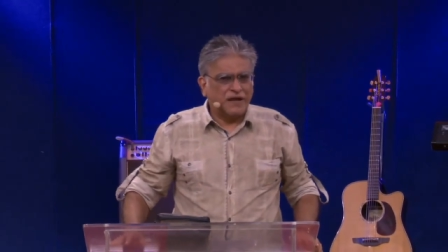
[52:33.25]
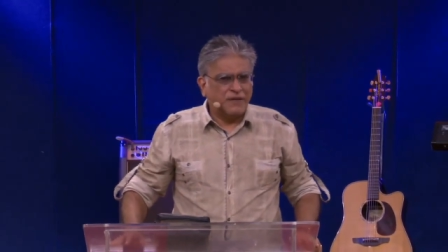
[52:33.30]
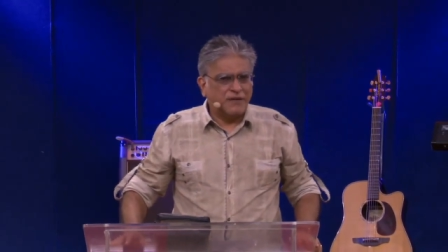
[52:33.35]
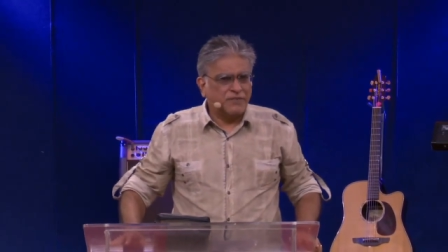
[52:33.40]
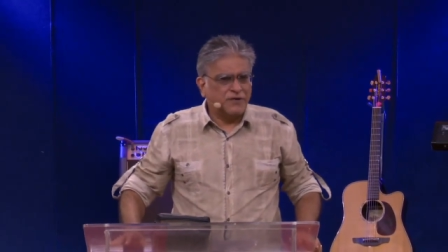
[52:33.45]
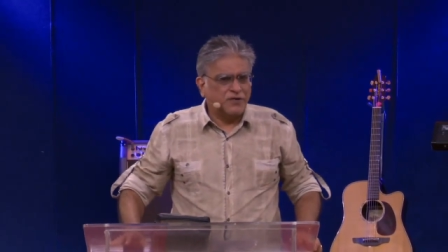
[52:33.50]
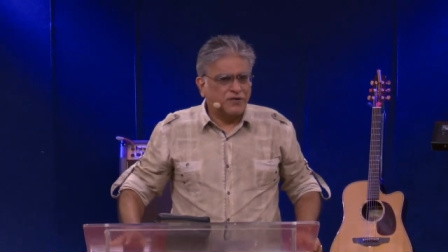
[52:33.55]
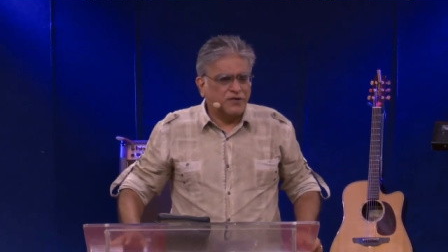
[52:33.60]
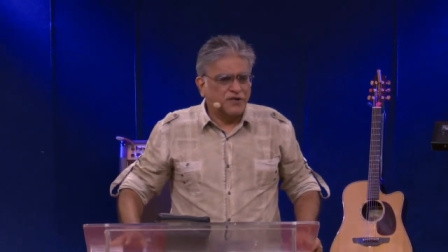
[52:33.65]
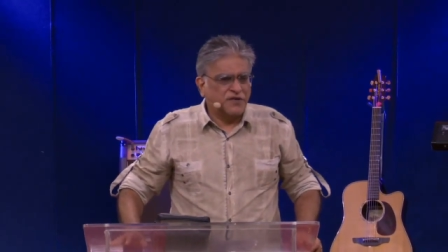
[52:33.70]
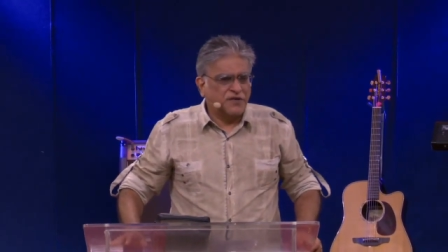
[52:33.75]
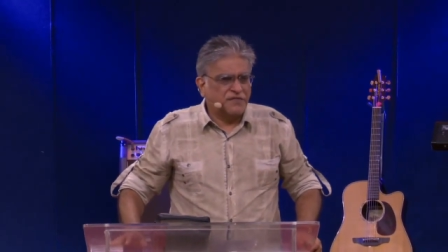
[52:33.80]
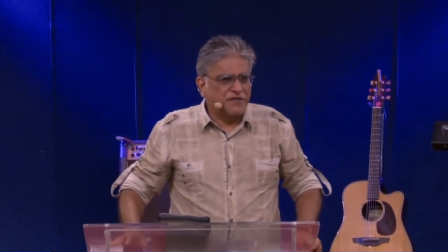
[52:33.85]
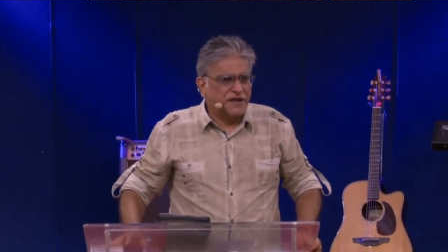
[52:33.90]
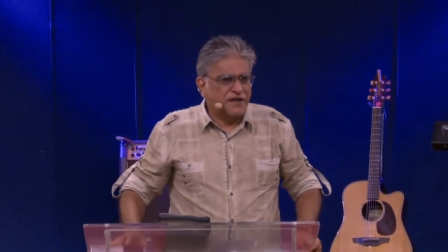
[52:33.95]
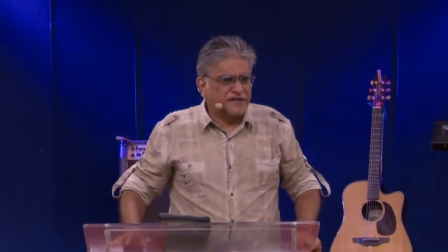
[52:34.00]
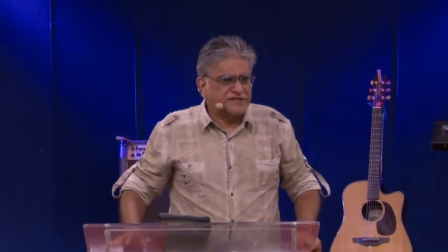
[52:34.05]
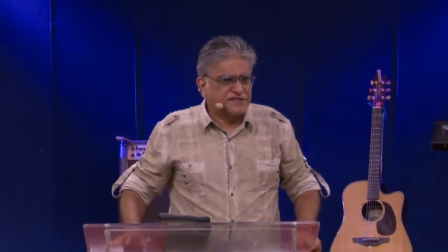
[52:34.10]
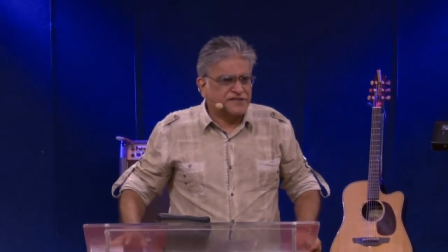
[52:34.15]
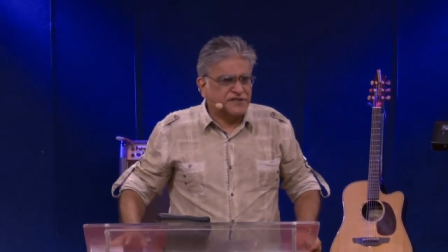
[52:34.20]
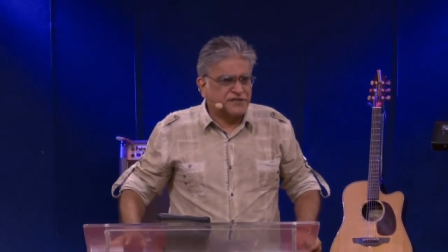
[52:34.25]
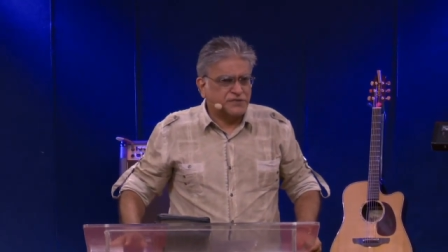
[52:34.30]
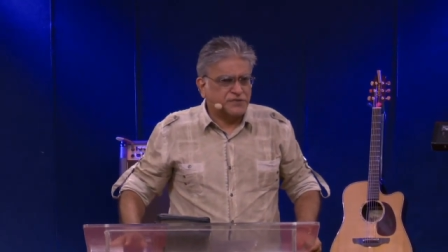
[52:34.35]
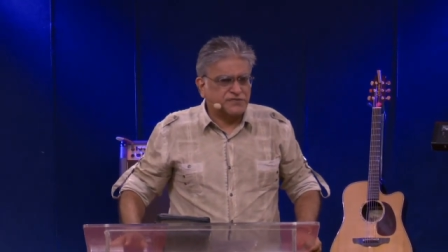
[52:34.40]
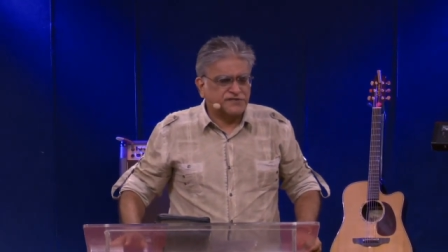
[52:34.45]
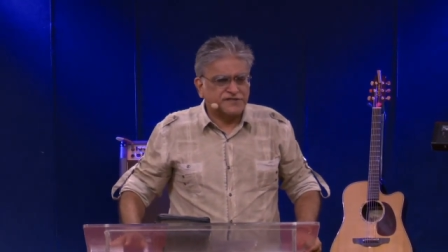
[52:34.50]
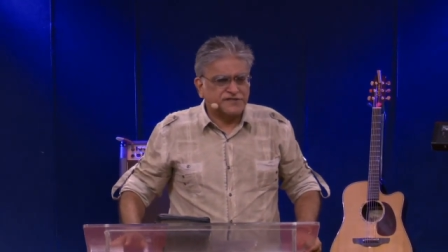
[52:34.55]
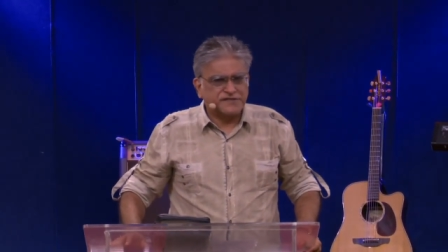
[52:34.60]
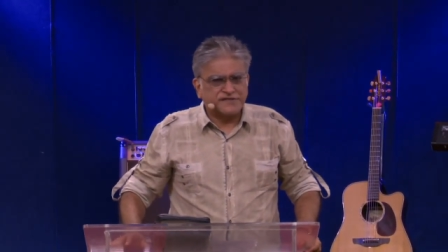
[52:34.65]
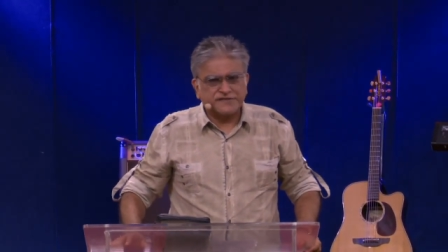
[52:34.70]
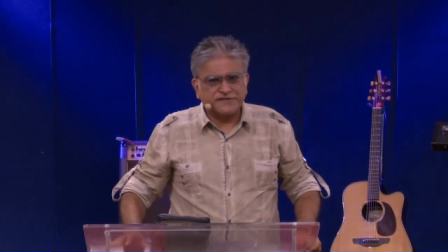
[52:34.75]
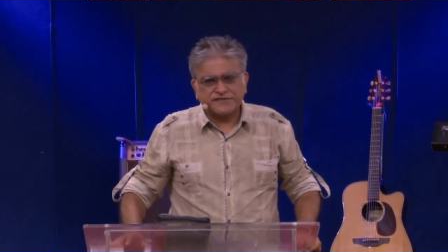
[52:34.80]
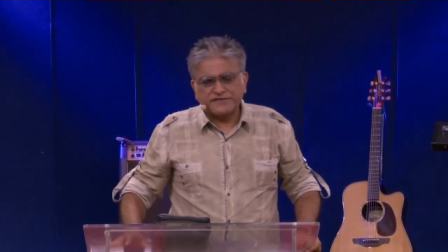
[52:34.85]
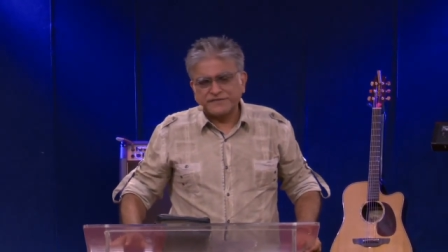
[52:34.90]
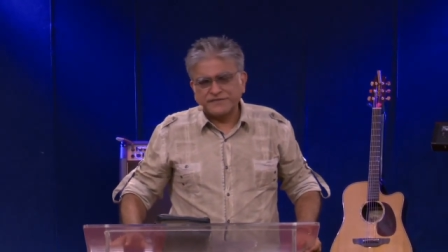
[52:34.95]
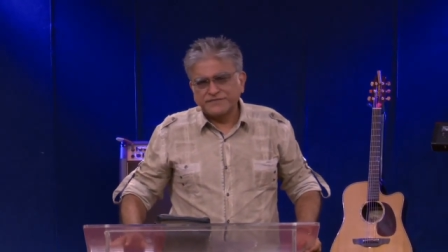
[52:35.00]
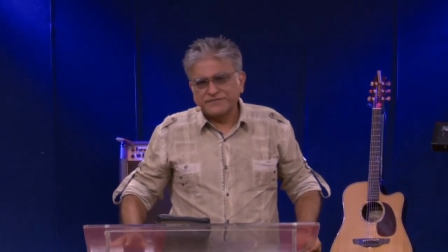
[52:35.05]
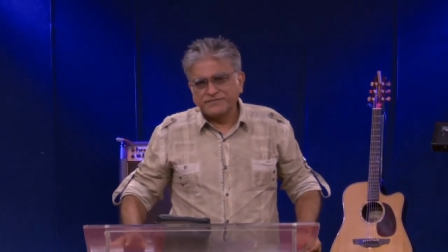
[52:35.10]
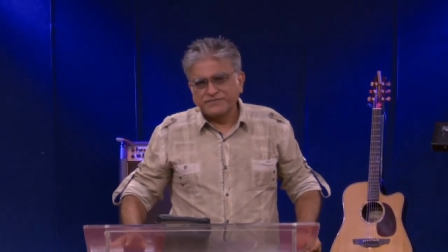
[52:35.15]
I'm not going to give any excuses,